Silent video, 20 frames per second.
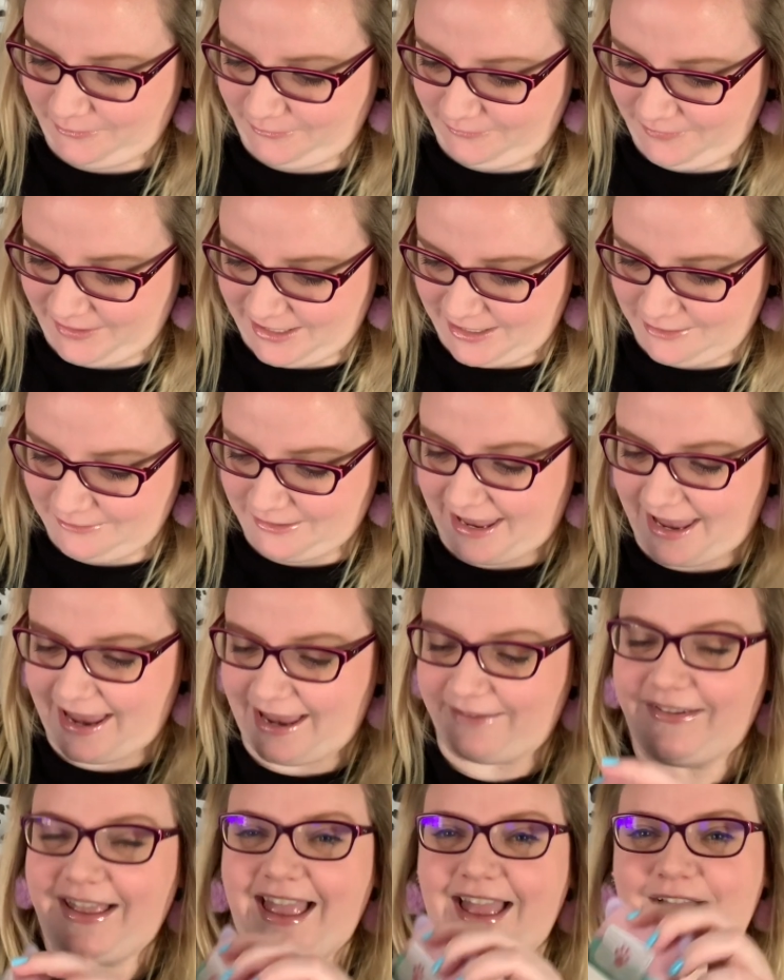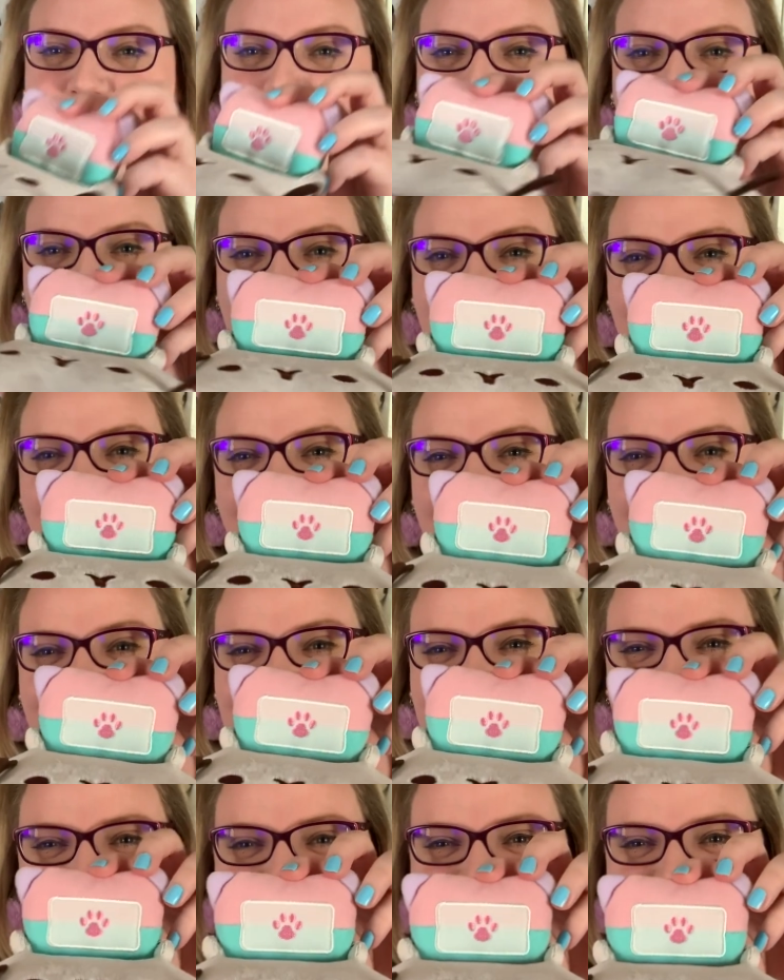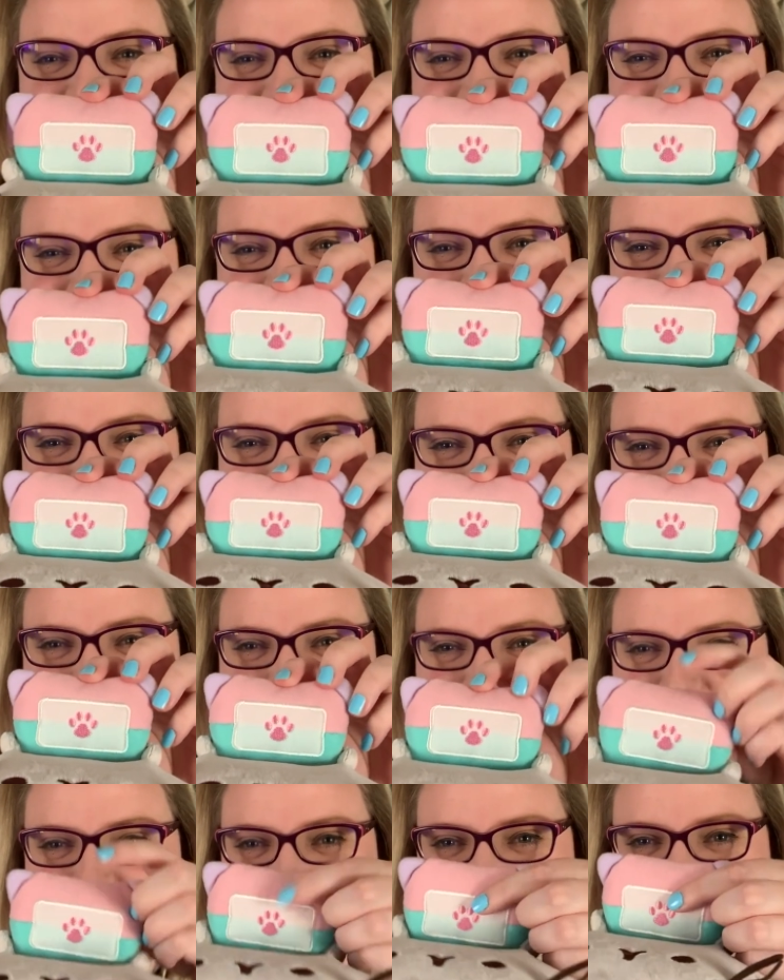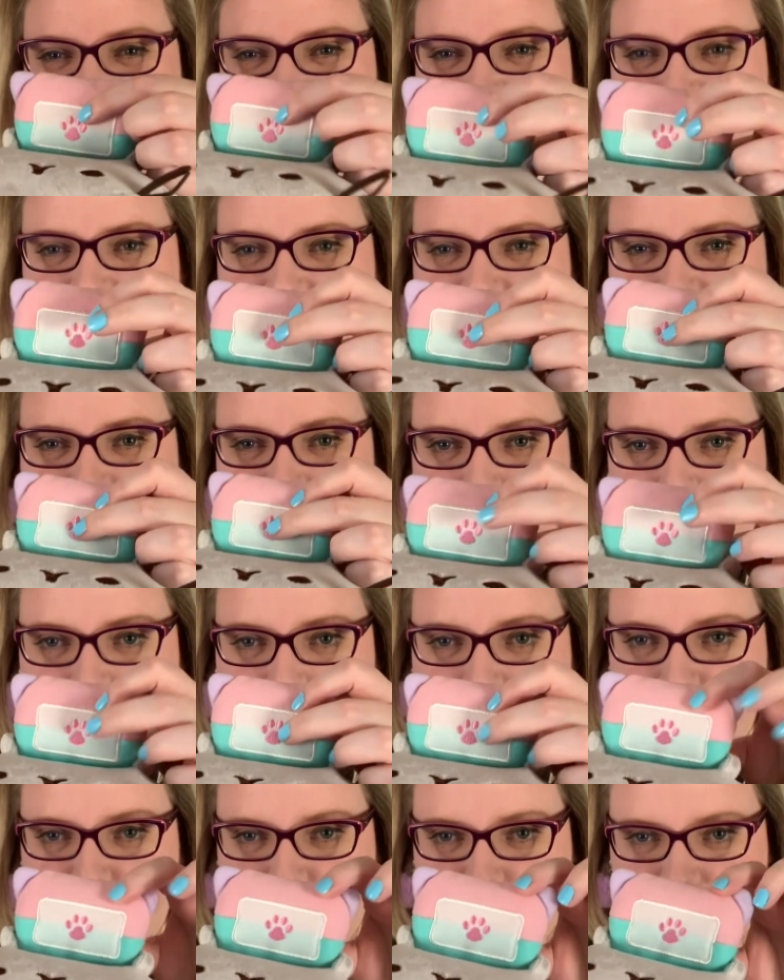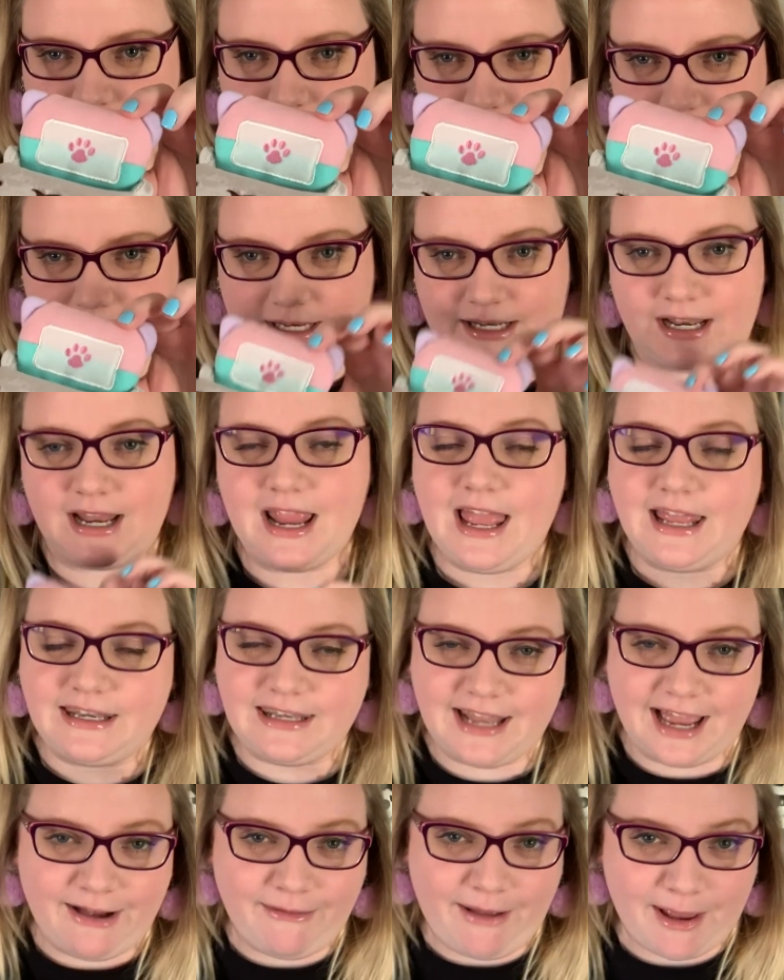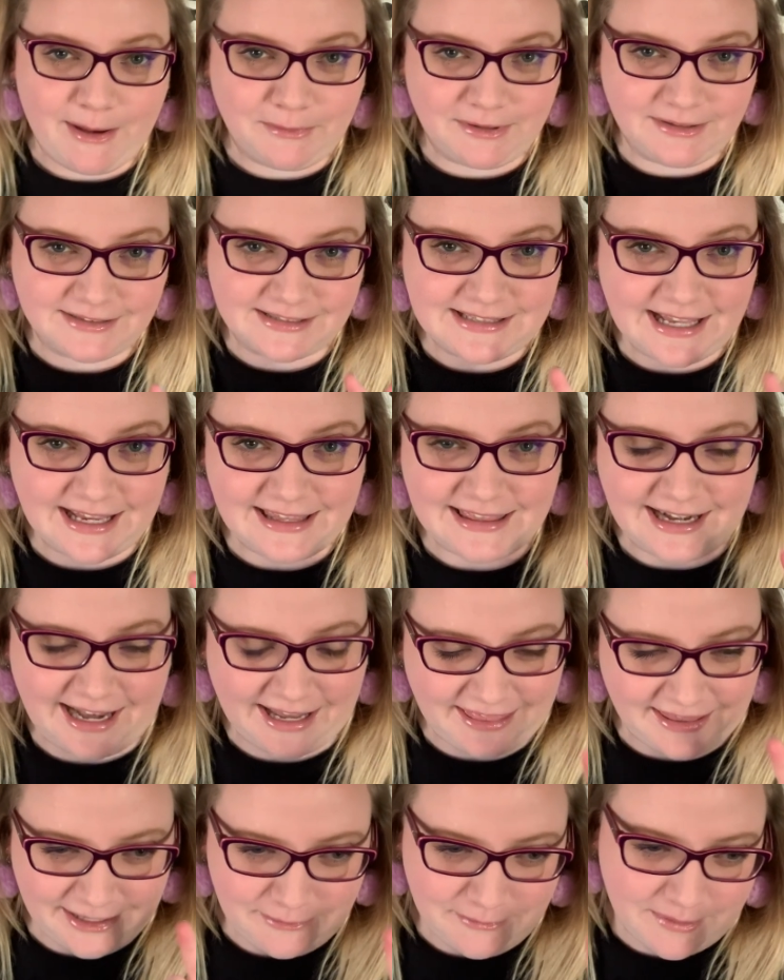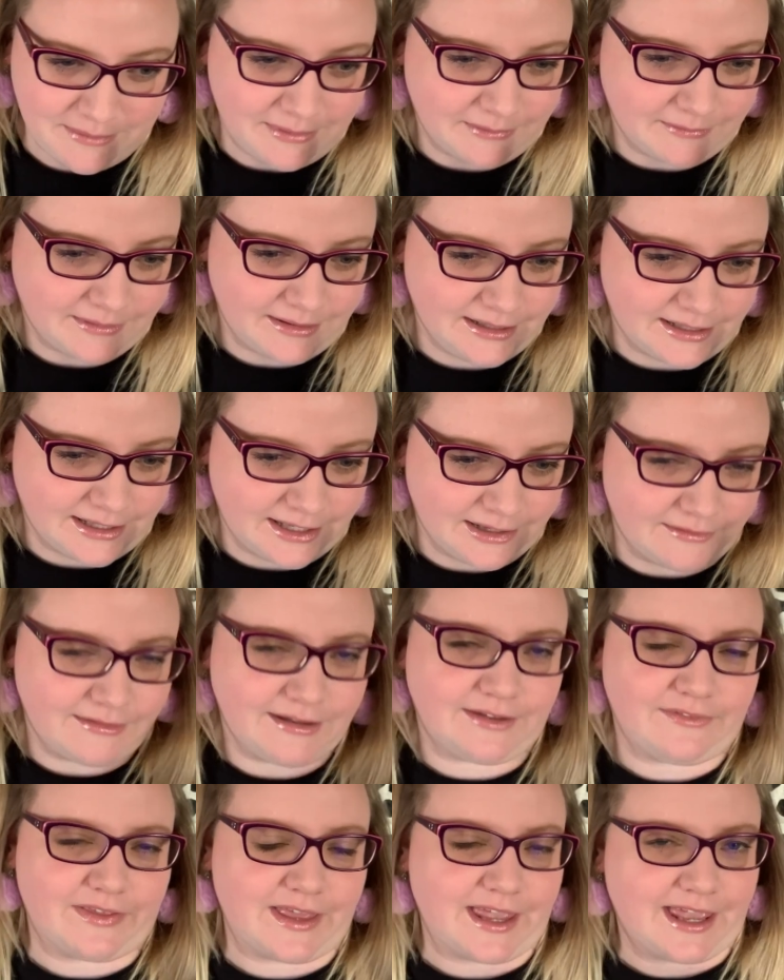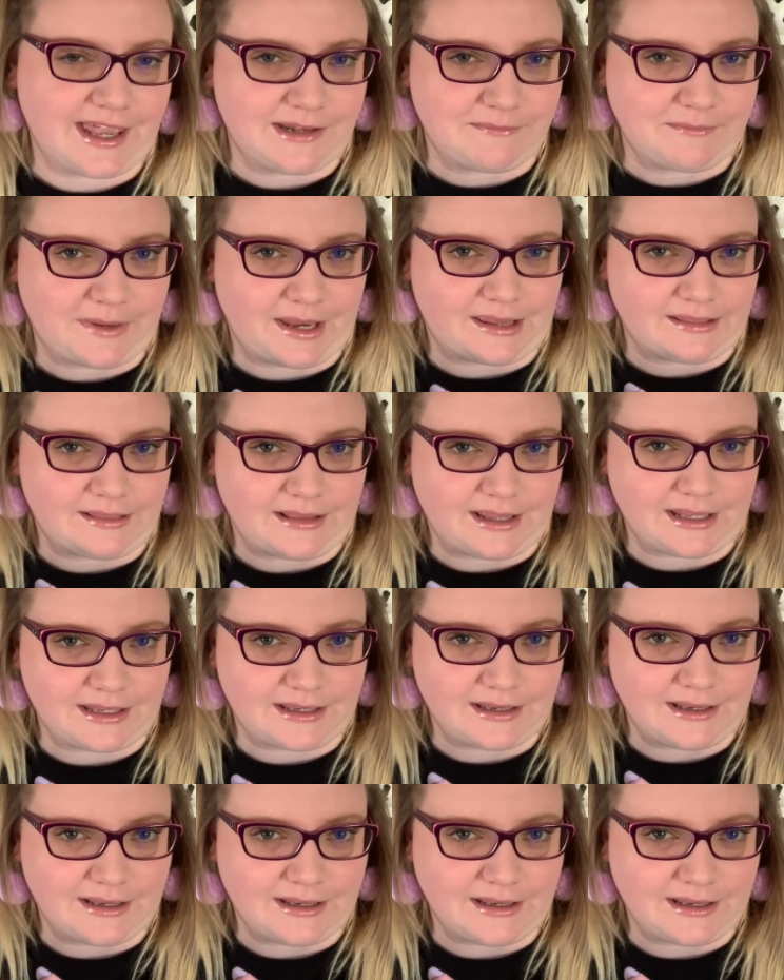video game. Oh my gosh, it even has a little screen and it has a paw print on it. Now, I will say that I think it would have been really cute if they had made like